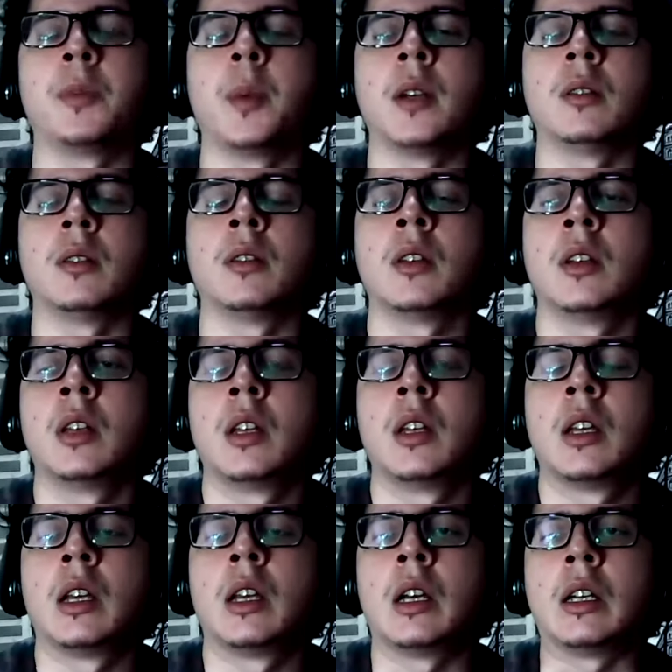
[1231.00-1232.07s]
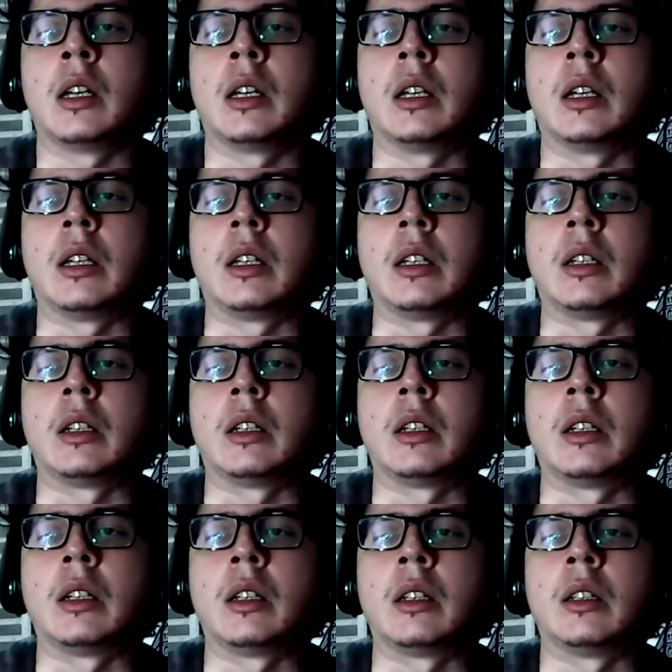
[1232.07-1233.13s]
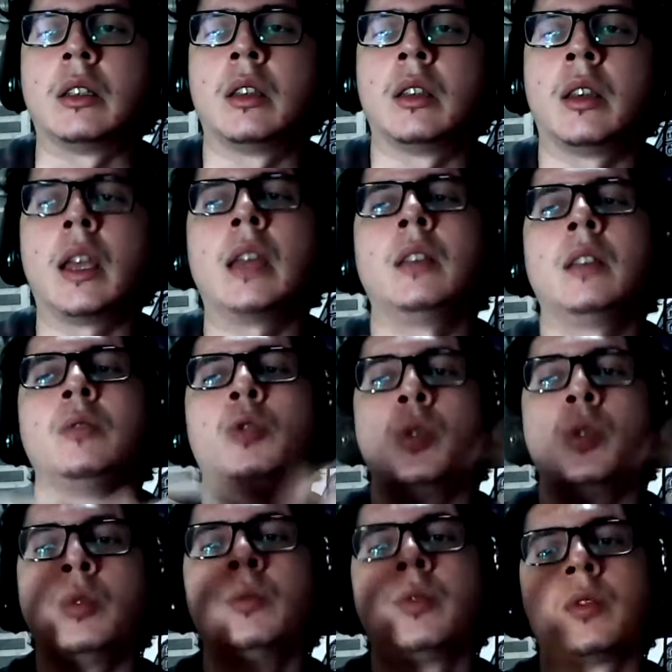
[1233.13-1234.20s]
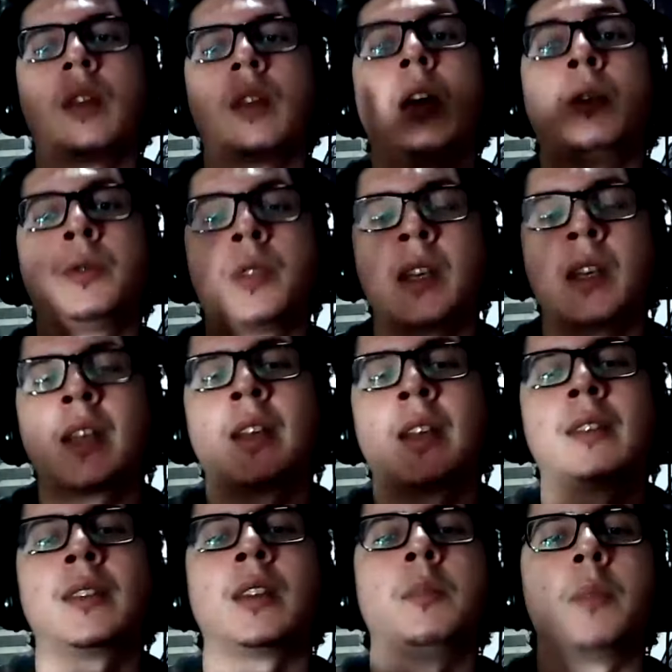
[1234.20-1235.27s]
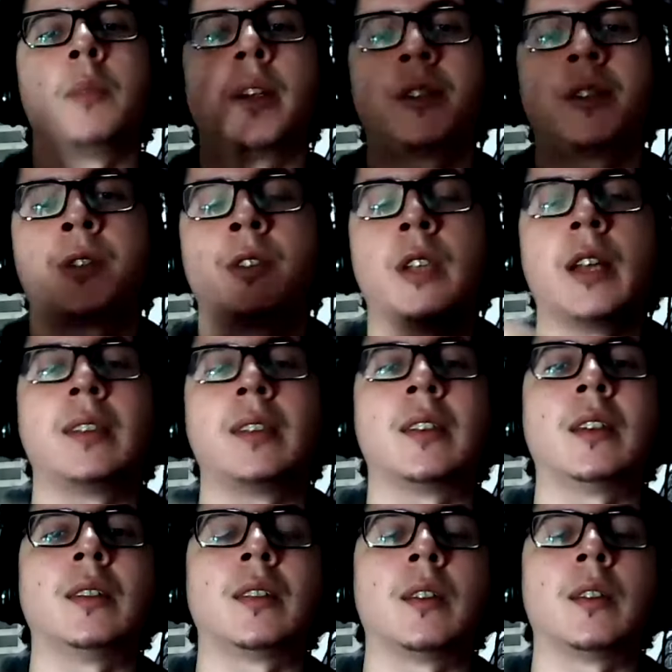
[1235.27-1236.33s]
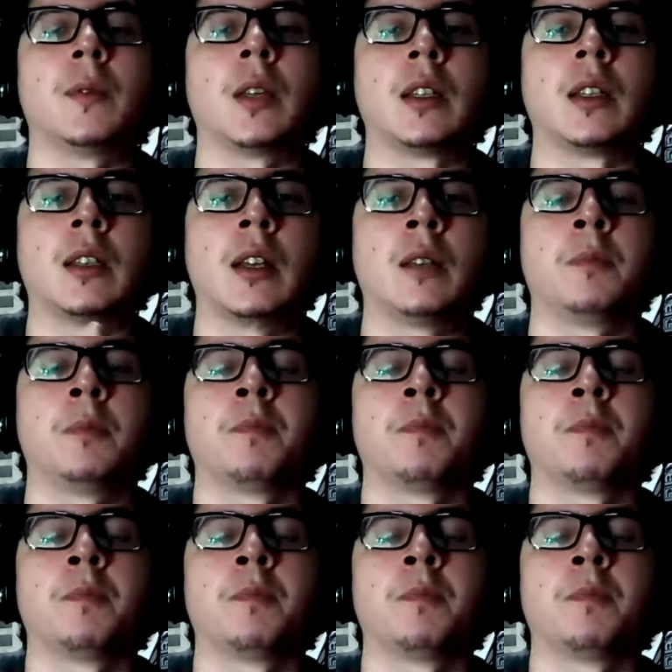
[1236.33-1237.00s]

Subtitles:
But they do sell tickets and merchandising and stuff like that.